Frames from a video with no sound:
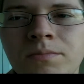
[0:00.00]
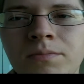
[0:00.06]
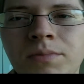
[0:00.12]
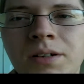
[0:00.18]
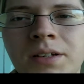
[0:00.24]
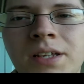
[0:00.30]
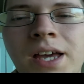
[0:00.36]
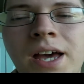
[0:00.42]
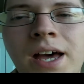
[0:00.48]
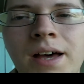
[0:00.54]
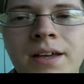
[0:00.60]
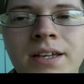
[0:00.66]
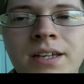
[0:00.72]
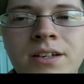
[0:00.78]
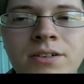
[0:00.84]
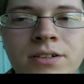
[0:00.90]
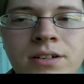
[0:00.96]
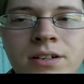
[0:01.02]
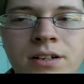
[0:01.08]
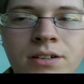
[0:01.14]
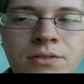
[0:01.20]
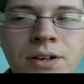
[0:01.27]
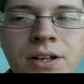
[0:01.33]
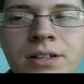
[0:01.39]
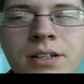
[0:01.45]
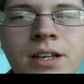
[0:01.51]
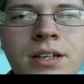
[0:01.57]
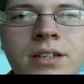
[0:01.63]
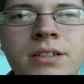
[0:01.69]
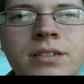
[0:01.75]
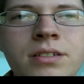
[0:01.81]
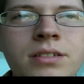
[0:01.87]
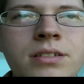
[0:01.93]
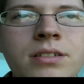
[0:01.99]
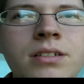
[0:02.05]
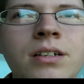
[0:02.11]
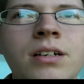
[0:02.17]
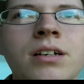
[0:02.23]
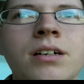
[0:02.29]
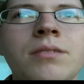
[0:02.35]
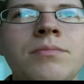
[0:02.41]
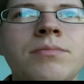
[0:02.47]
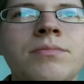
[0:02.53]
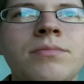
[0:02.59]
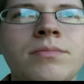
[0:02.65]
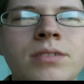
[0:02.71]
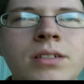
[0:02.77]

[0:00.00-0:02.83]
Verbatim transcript: But yeah, here in uh, Great Lakes, um,